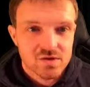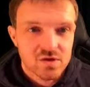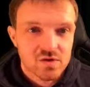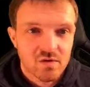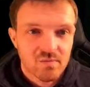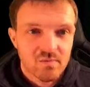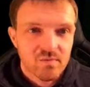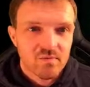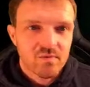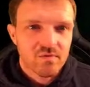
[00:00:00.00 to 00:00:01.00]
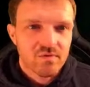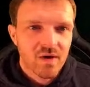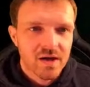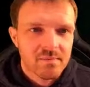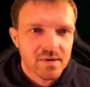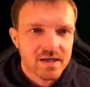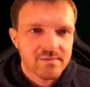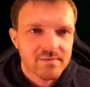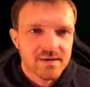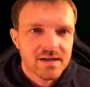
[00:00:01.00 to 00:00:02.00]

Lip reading: just gone flying by.